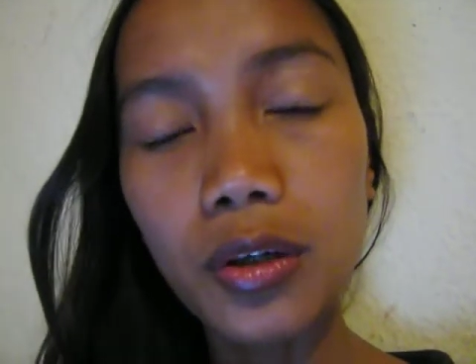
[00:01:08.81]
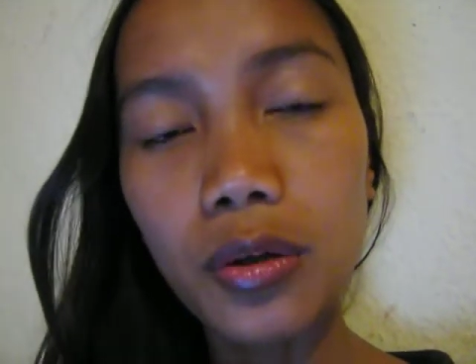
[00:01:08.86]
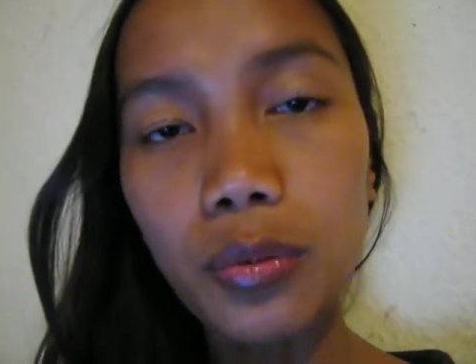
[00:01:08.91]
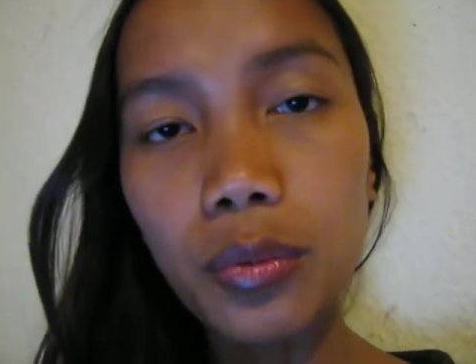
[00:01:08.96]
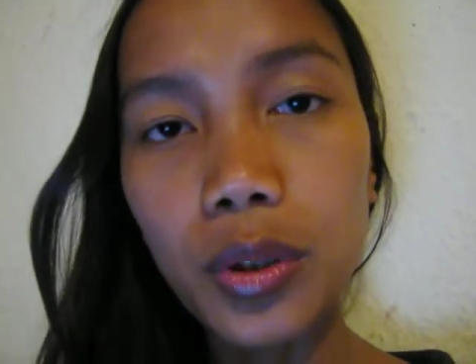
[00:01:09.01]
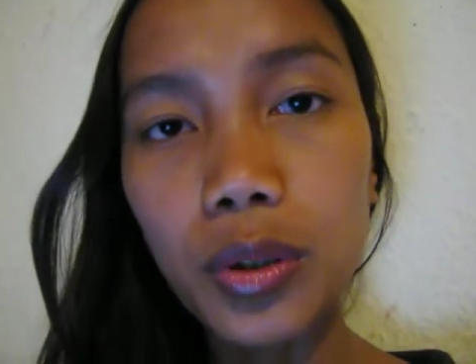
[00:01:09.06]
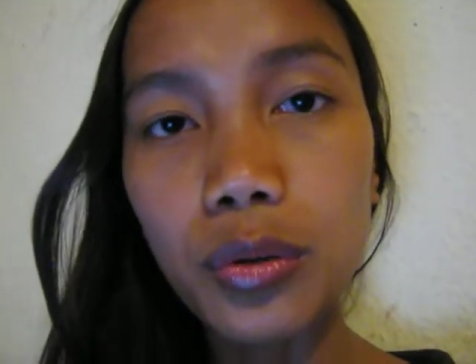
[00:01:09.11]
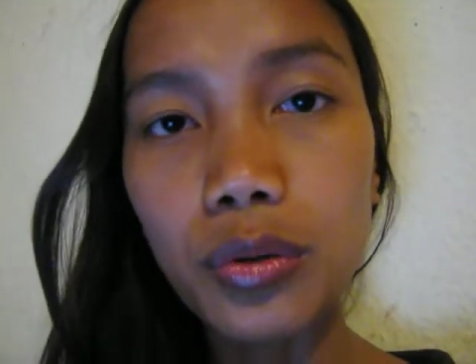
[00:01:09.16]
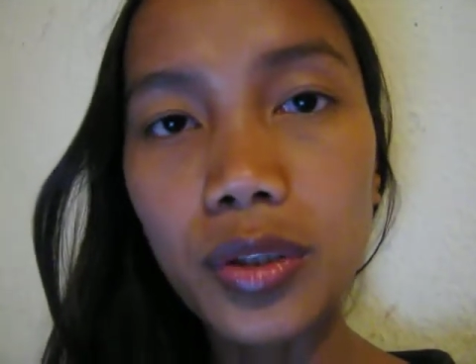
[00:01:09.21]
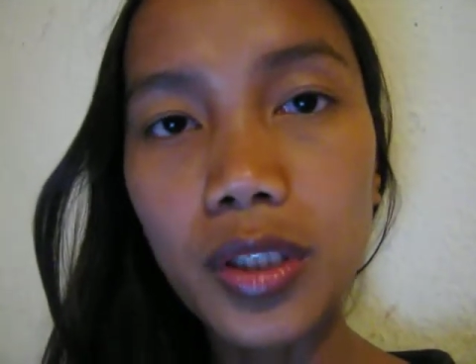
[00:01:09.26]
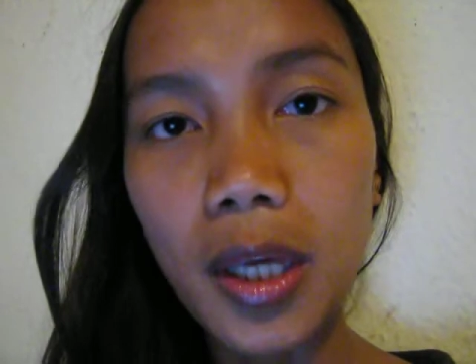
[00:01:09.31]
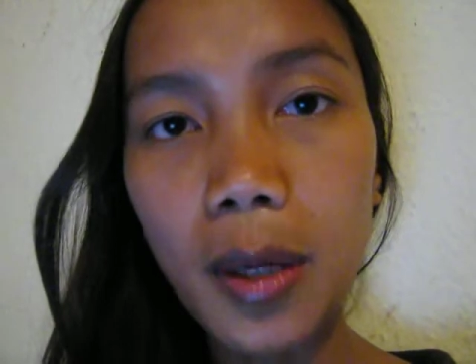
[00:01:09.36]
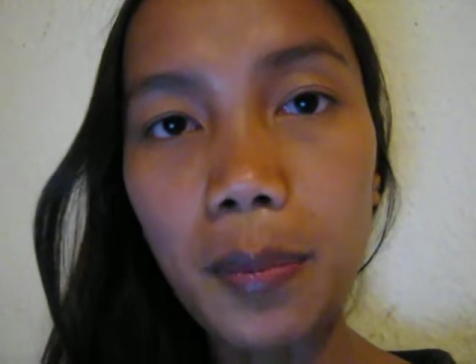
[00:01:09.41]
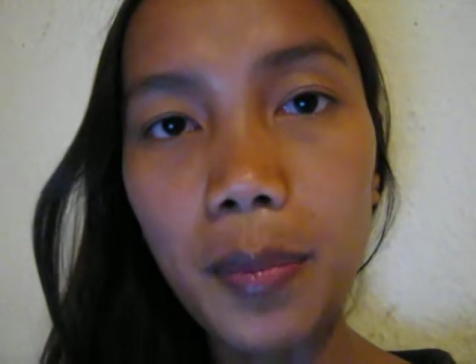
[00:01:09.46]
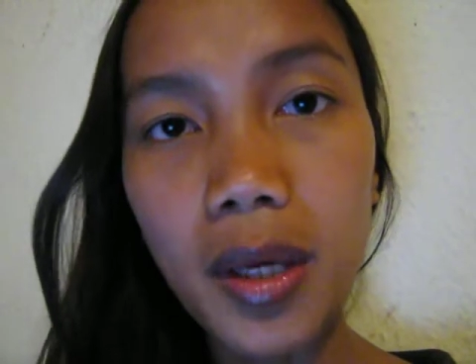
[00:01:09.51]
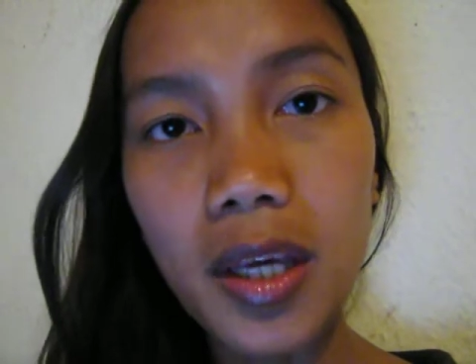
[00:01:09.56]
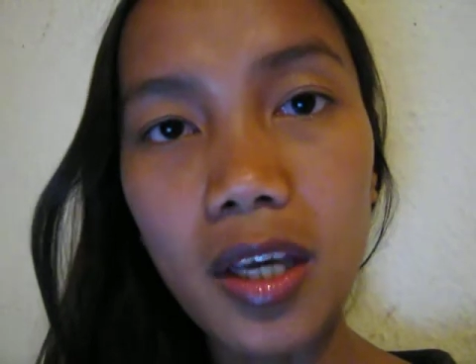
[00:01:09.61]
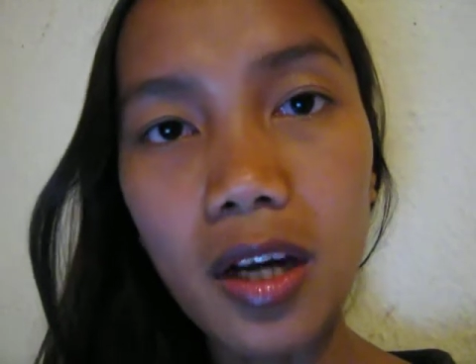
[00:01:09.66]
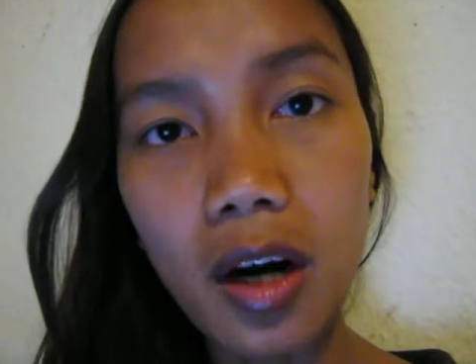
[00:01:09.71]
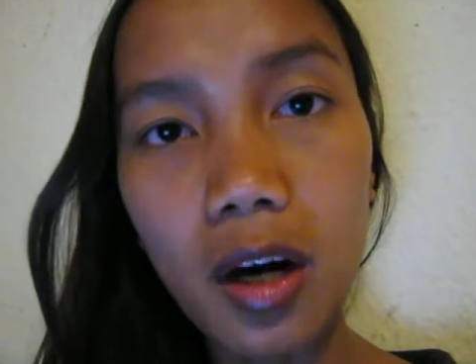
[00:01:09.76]
We use
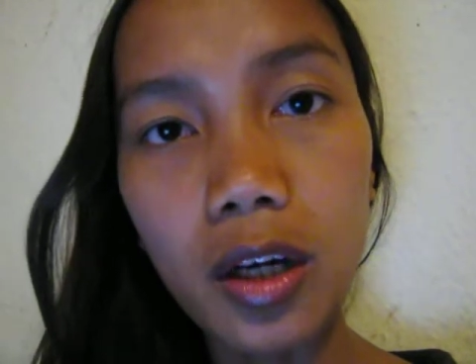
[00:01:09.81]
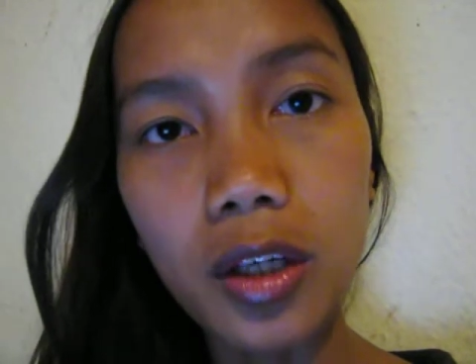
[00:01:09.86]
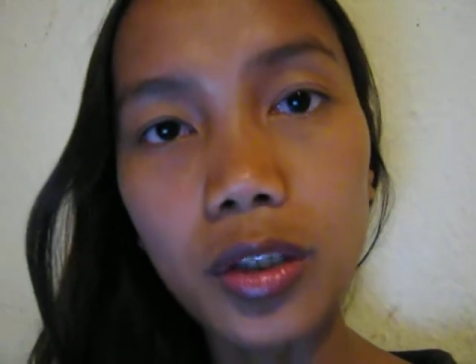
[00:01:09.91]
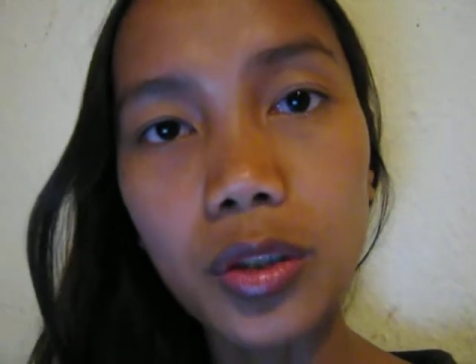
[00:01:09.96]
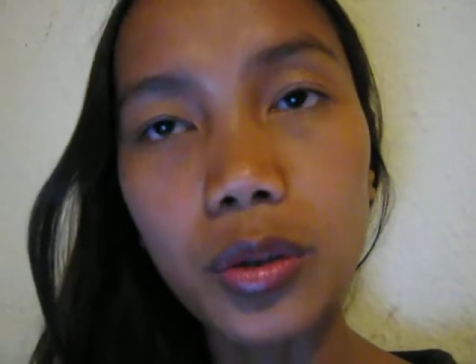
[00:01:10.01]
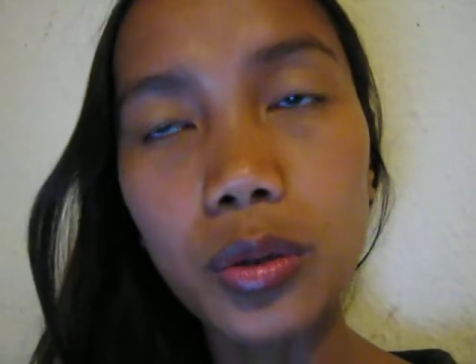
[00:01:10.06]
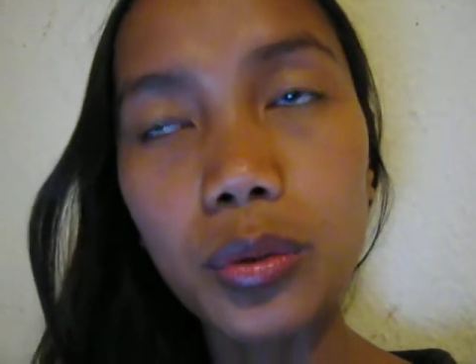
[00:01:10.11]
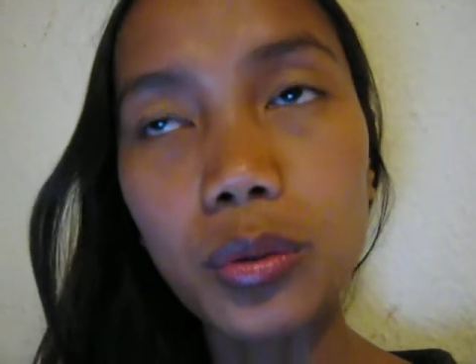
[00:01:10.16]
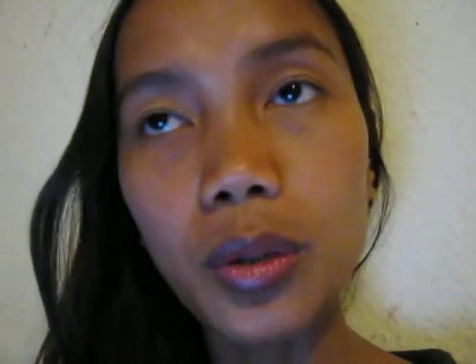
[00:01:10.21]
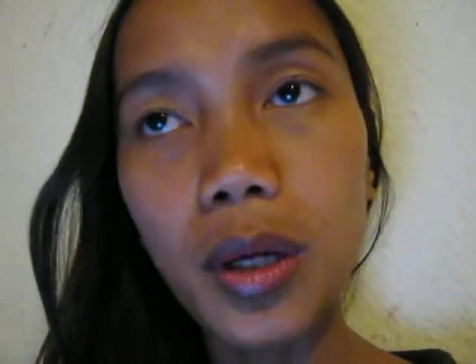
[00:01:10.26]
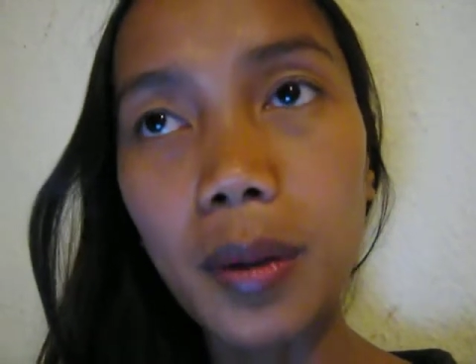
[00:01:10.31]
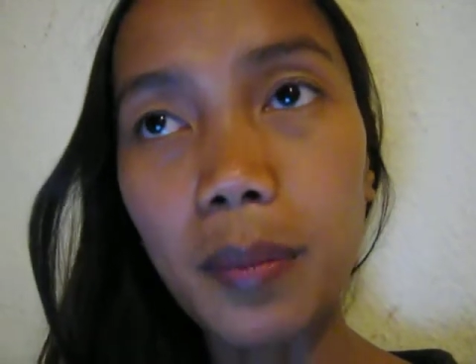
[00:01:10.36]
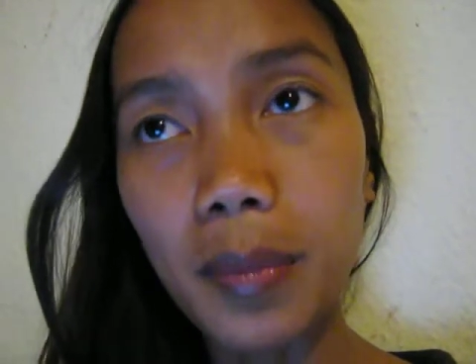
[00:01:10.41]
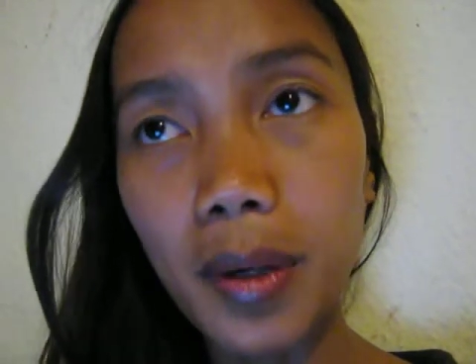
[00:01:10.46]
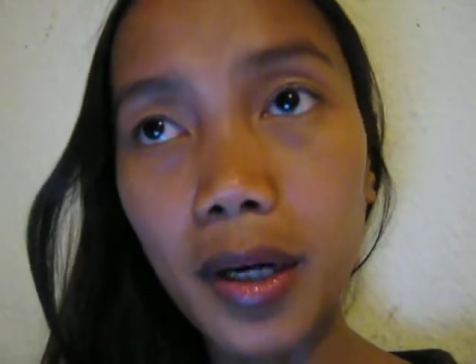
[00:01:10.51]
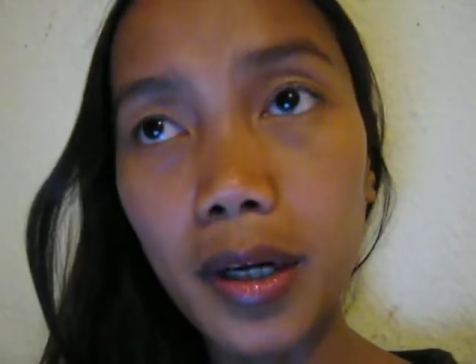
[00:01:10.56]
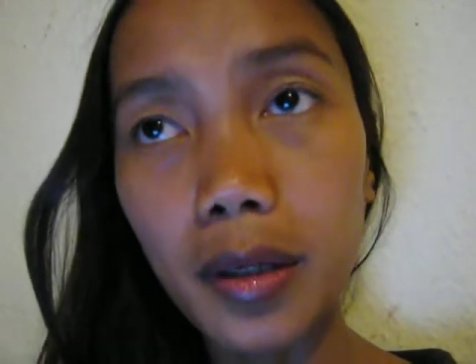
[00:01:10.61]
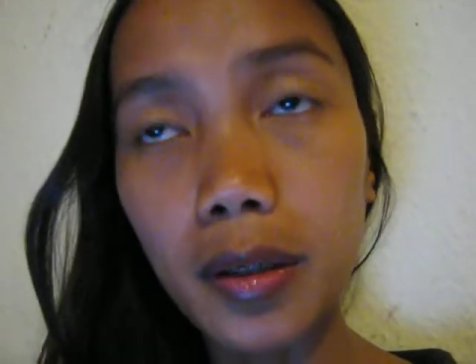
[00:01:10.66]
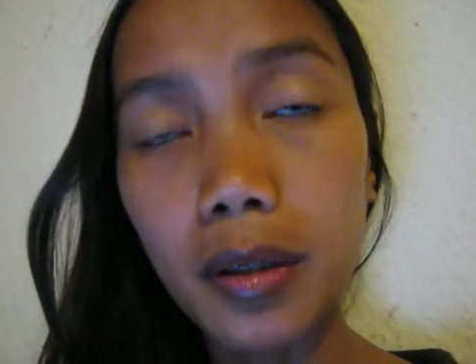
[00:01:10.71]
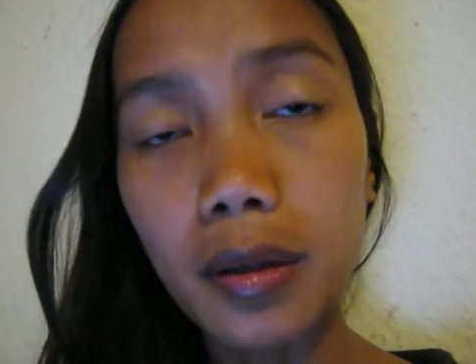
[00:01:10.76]

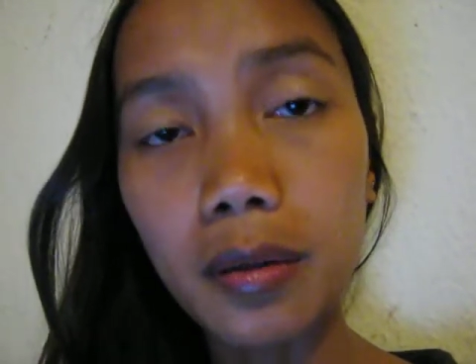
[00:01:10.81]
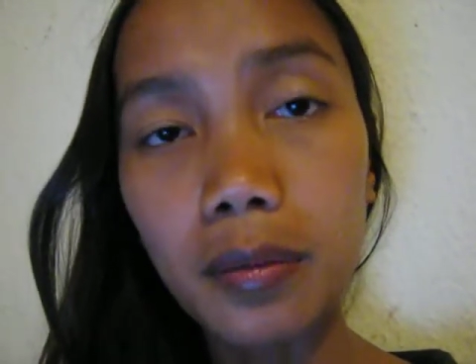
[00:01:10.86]
M-A-R-U-M-I.